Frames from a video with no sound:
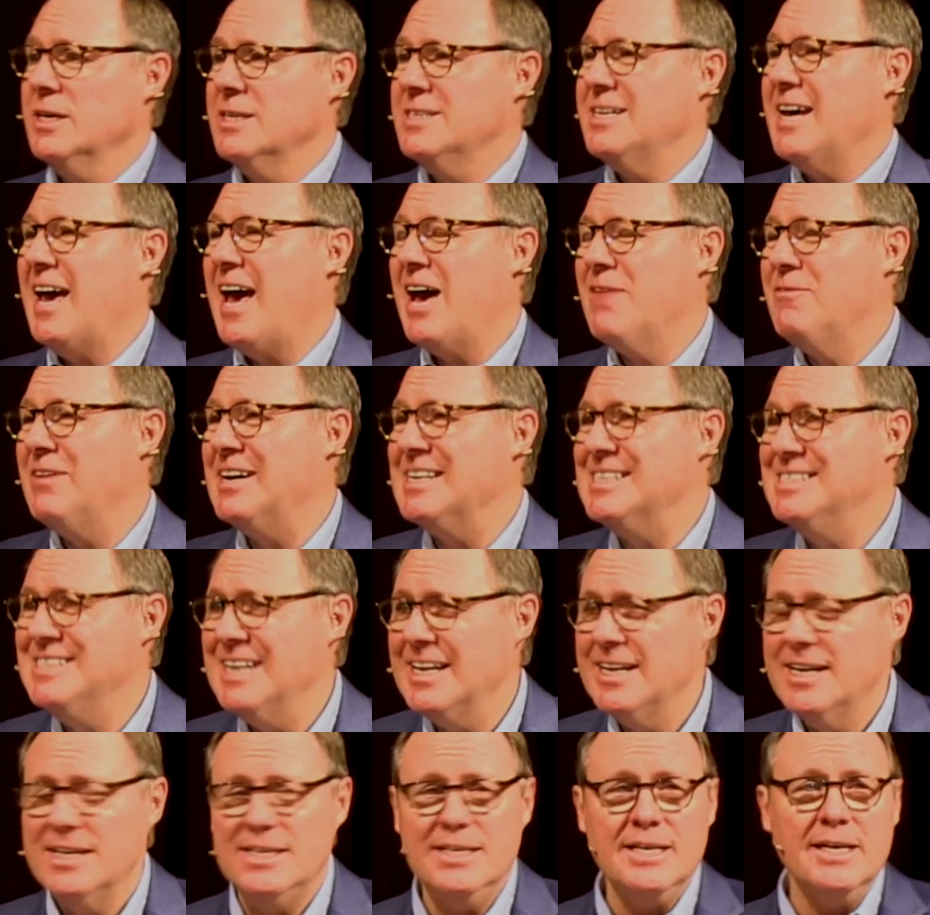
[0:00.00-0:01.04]
to have
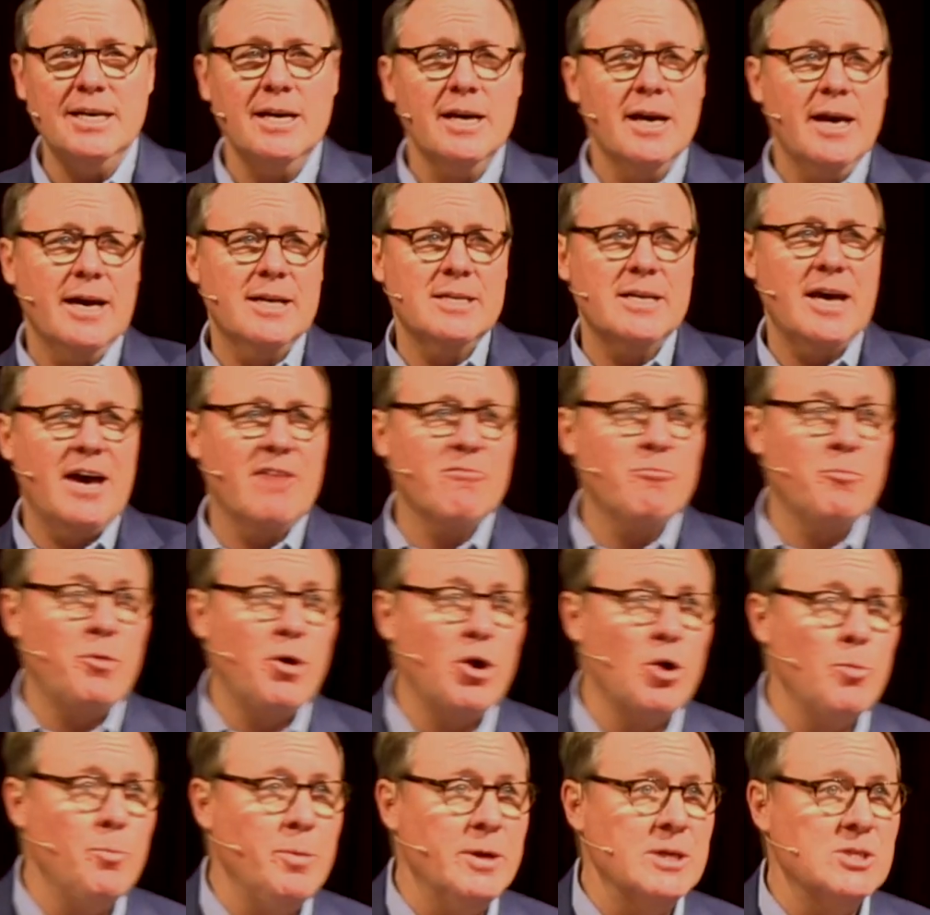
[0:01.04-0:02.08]
identity and to have
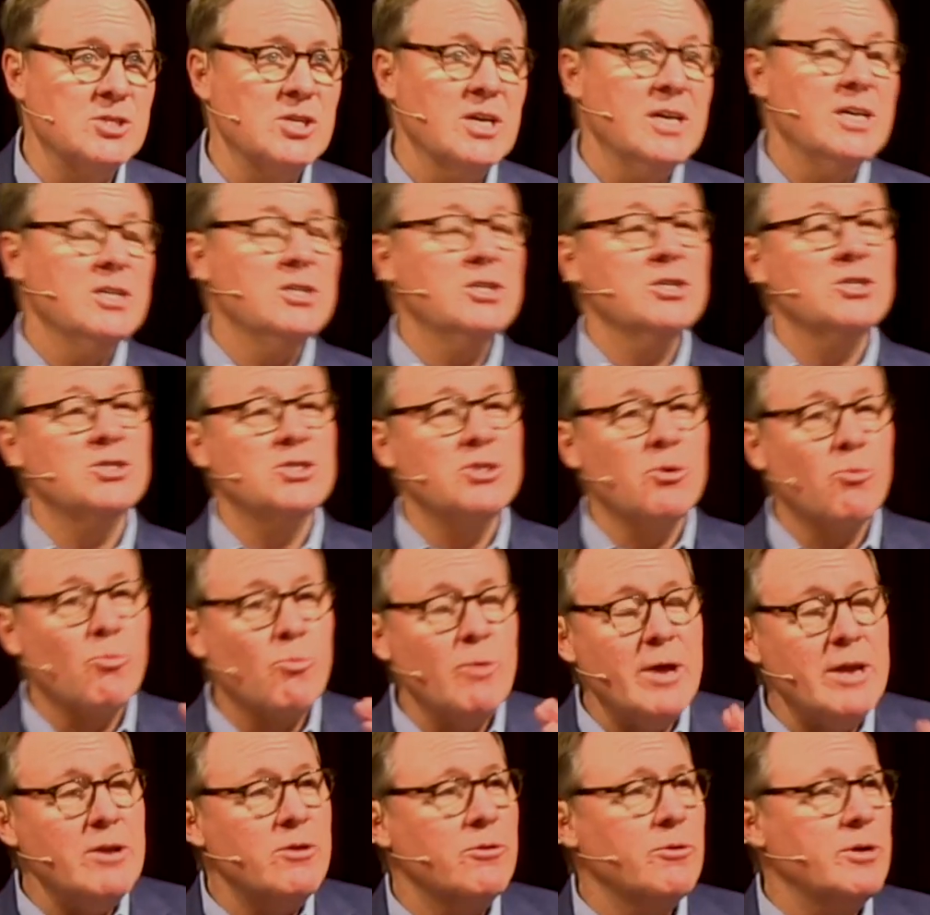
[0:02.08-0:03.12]
purpose, to
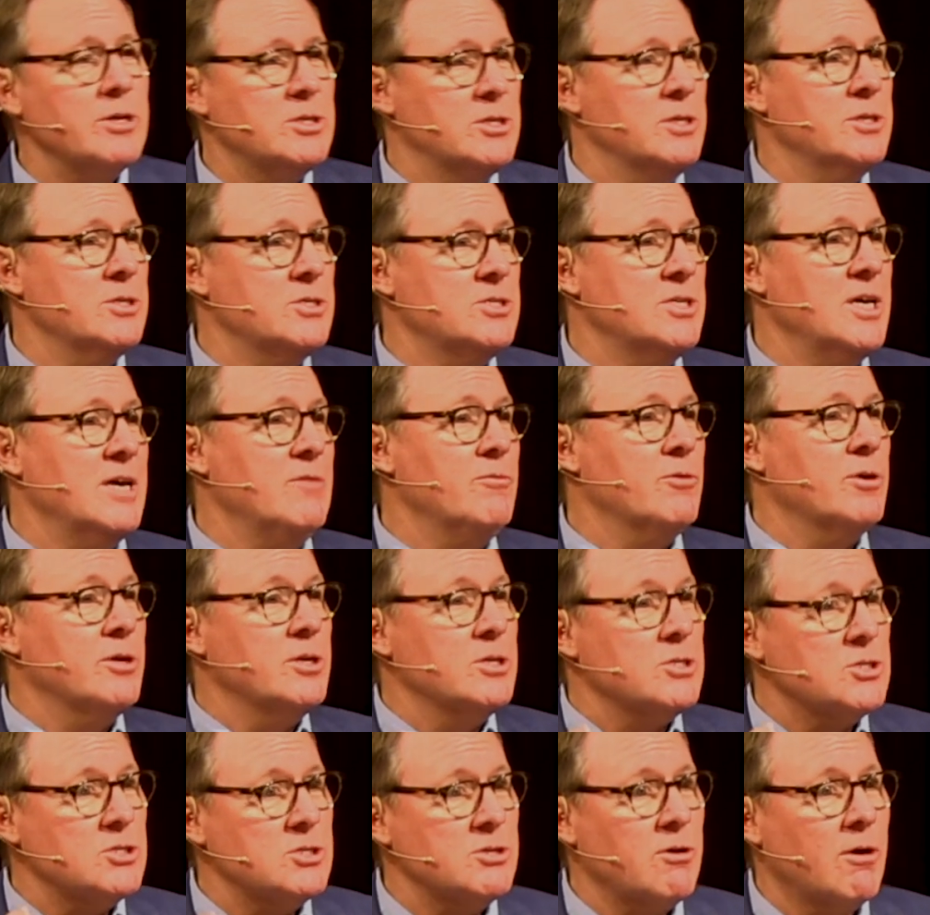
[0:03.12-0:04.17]
surrender it to the Savior and
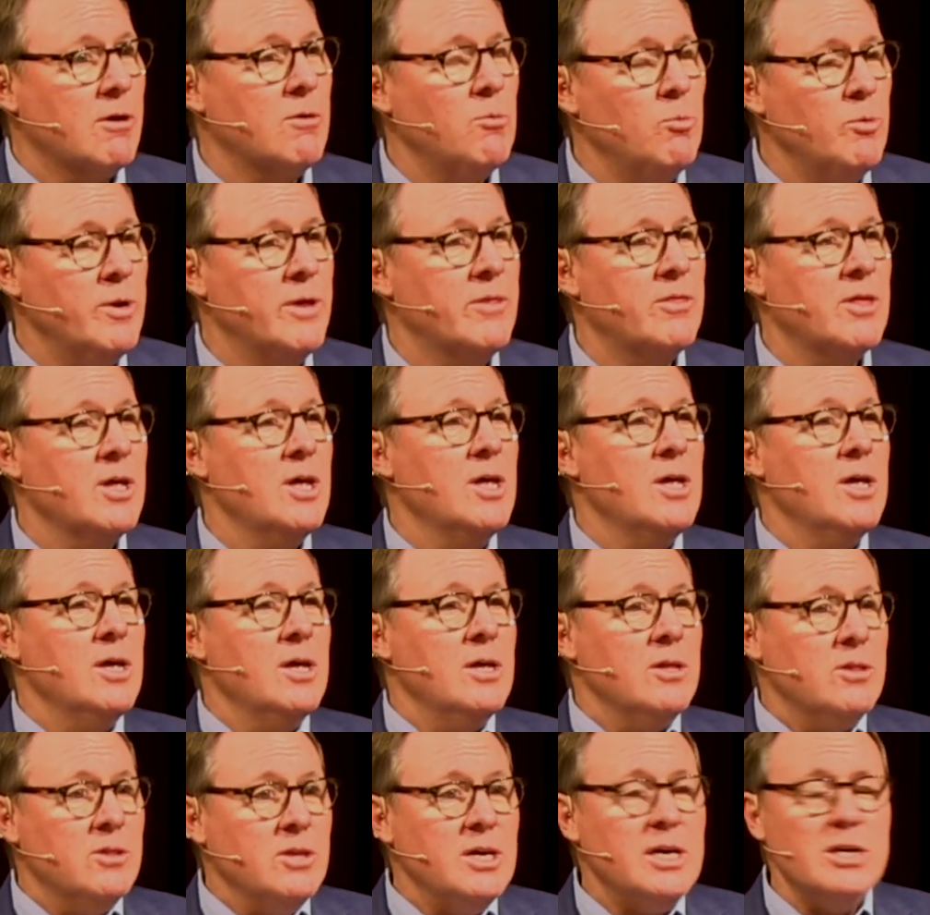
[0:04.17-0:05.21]
to start with
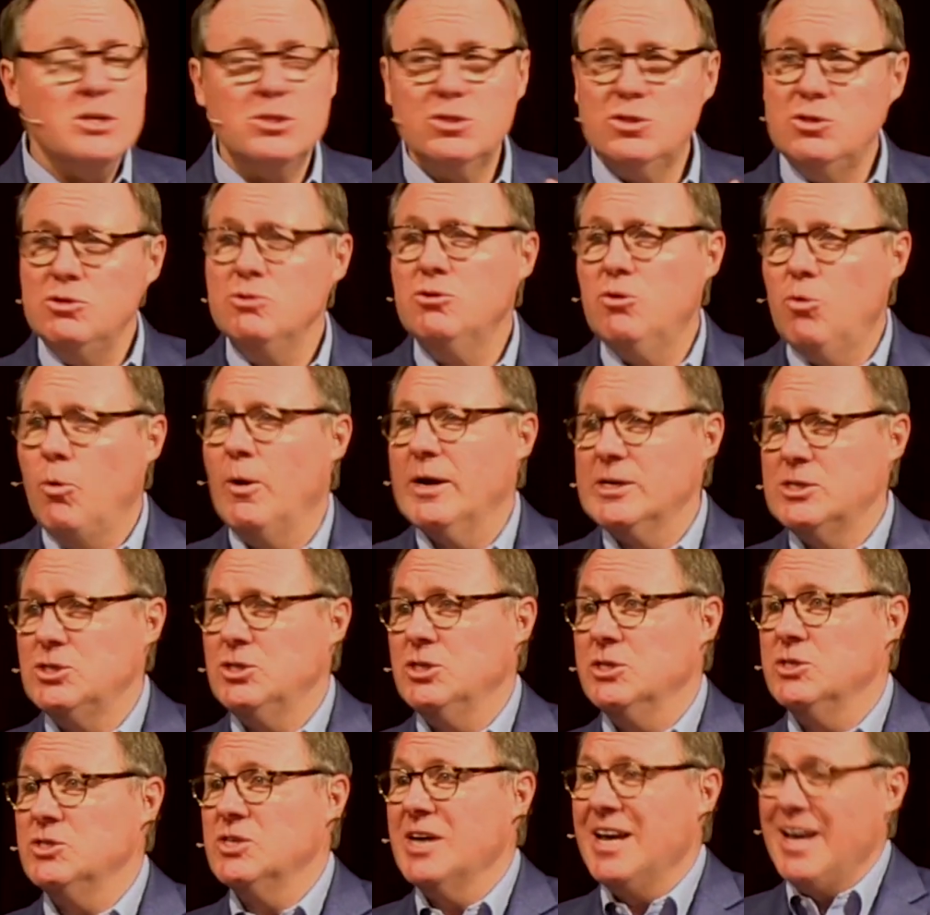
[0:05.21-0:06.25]
these two
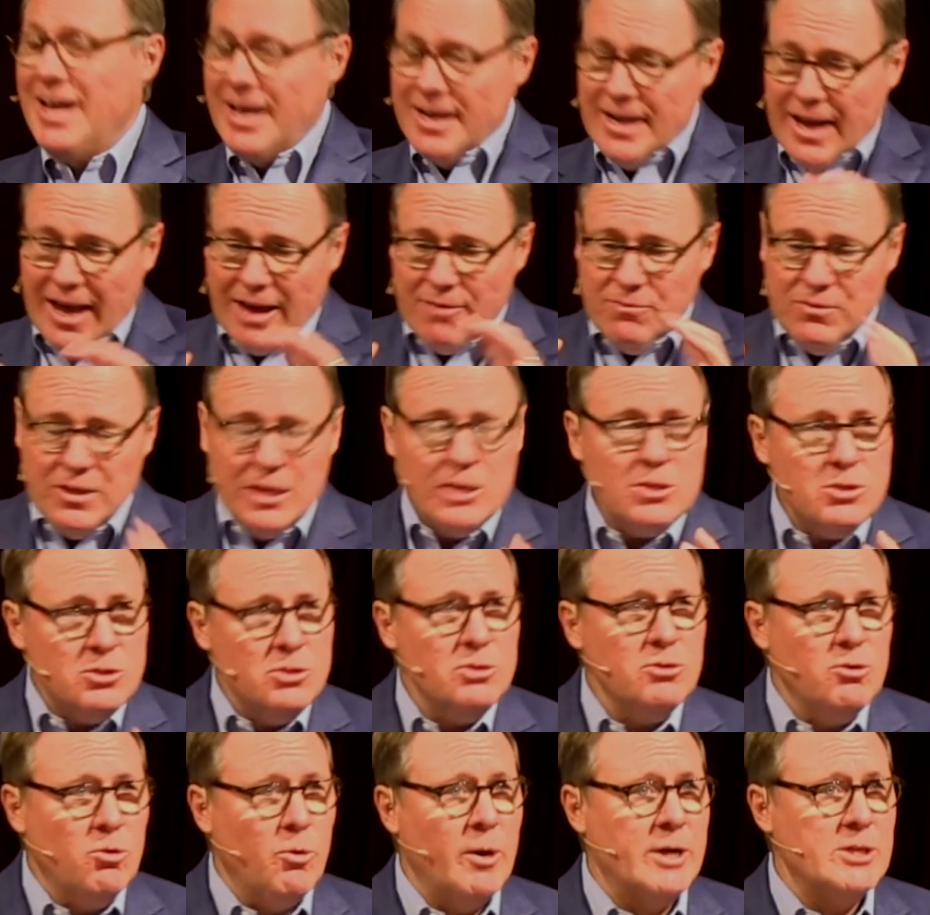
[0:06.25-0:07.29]
questions and to have these
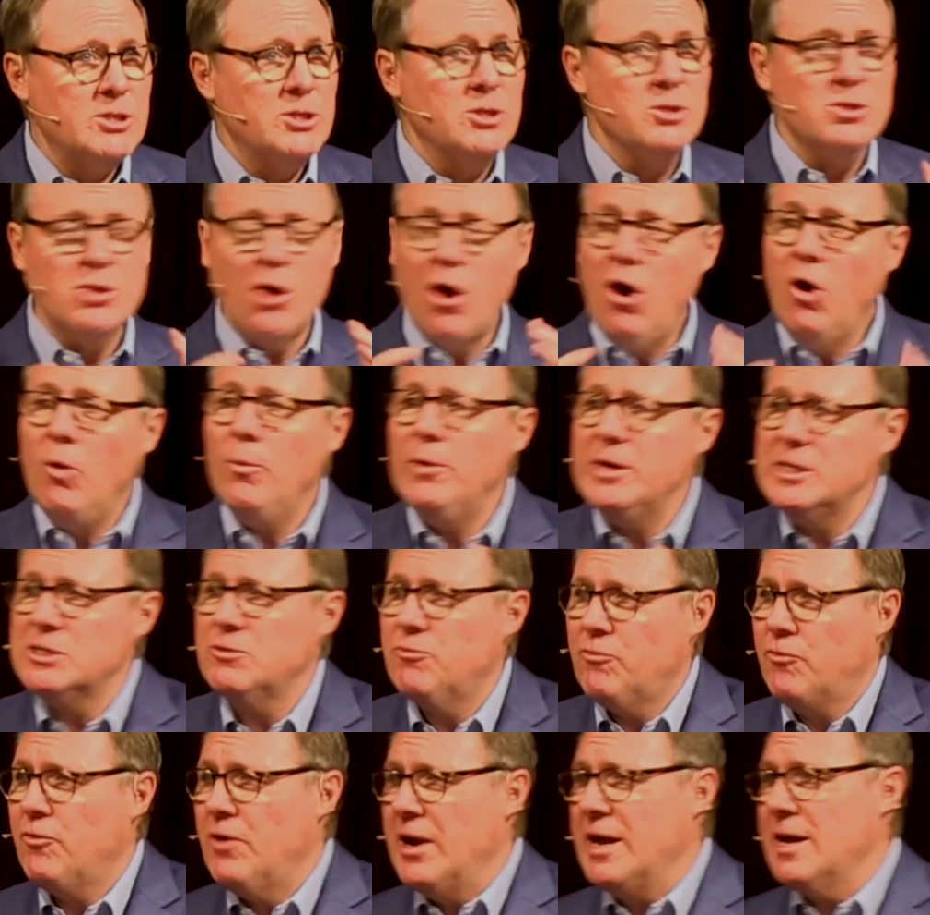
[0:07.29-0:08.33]
two questions always
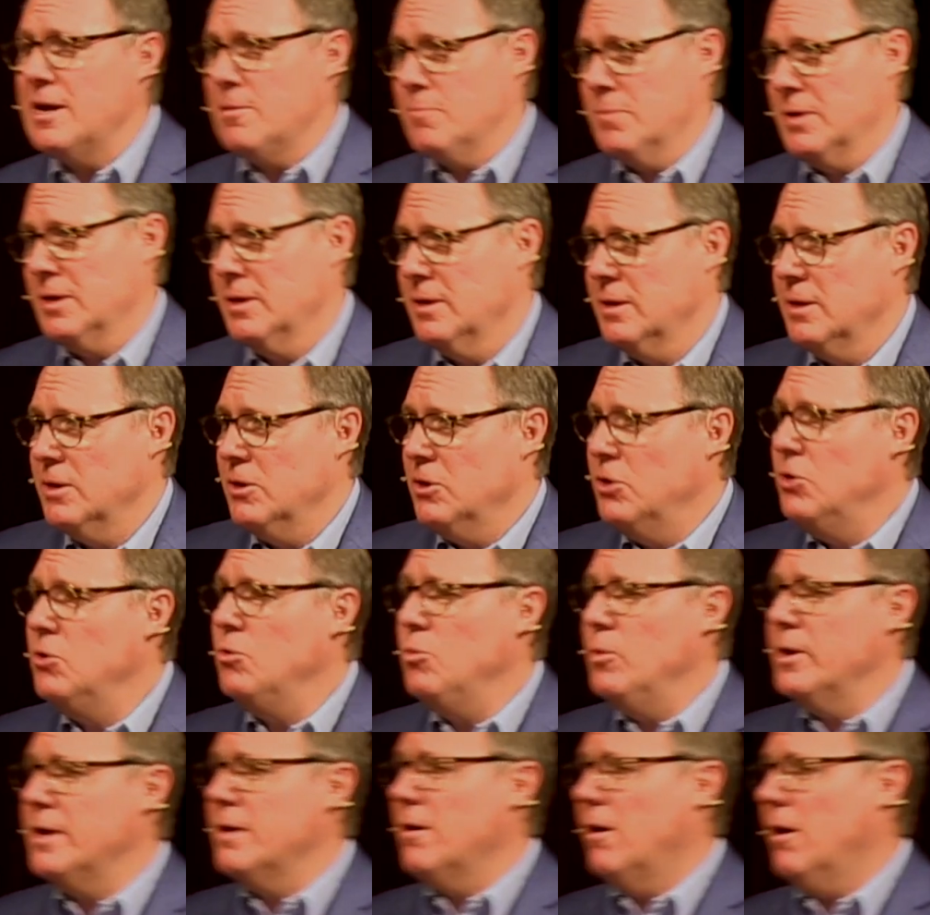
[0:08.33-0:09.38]
frame who
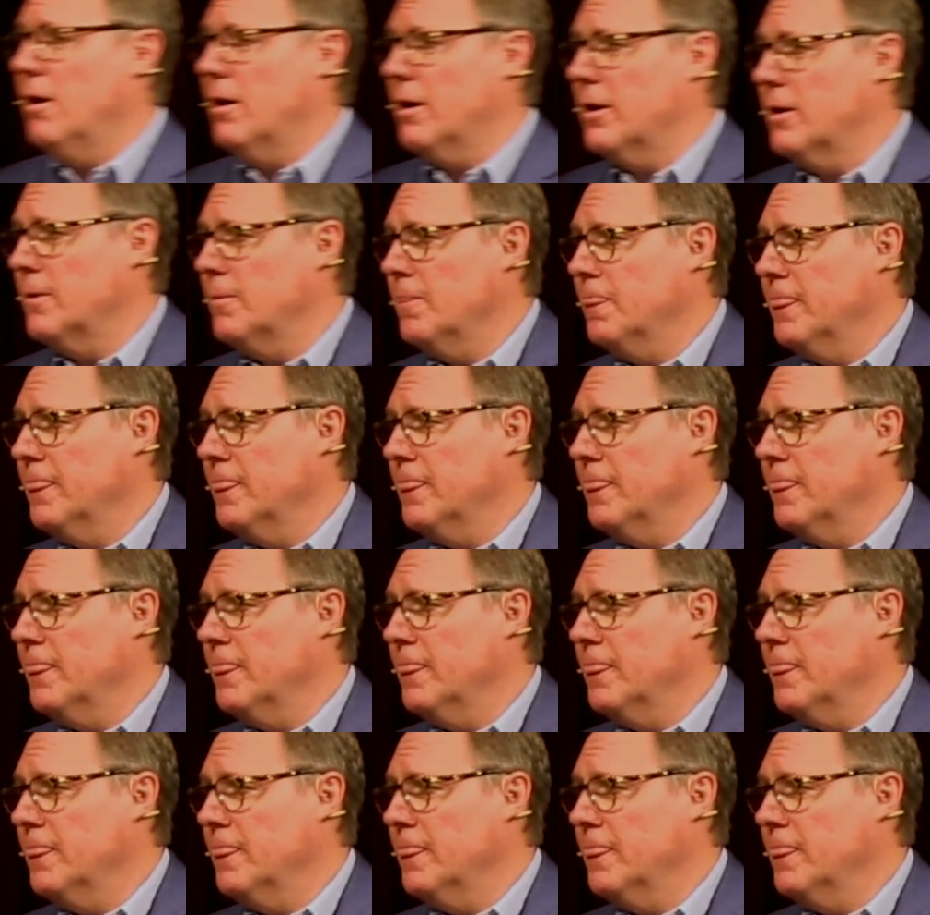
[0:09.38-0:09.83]
we are.